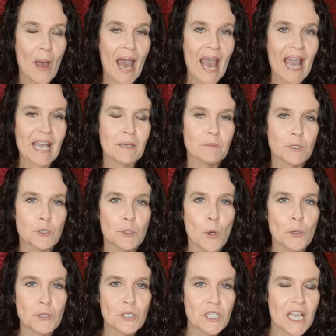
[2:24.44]
aimed
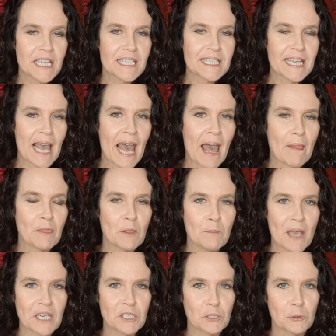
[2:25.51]
not just at the
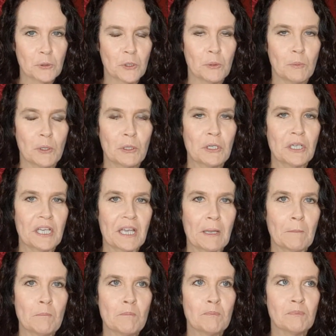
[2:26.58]
magical
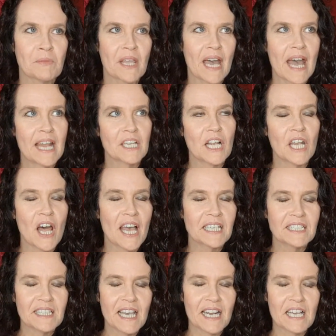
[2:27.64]
community. And I
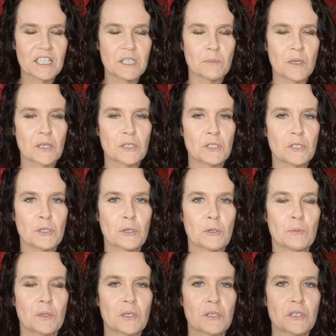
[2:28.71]
liked that aspect
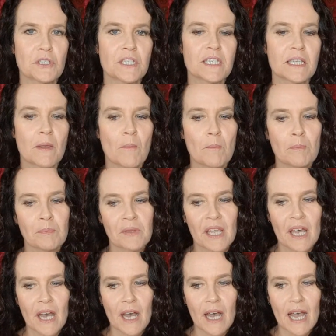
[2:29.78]
too, because
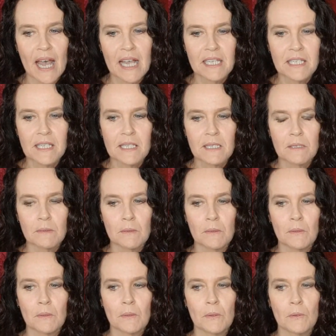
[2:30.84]
as
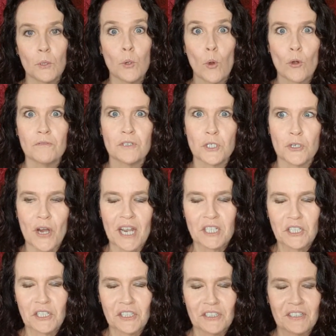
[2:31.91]
law of
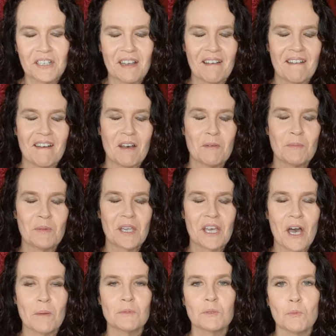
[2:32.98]
attraction
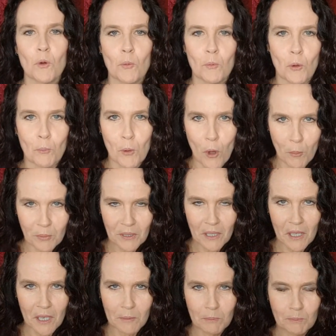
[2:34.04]
becomes more and more
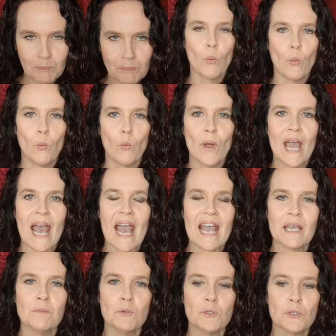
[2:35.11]
popular, we're
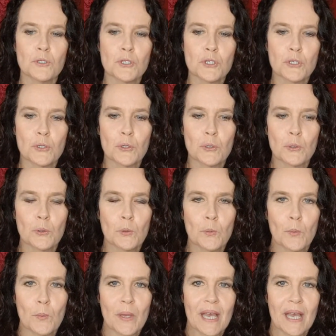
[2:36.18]
able to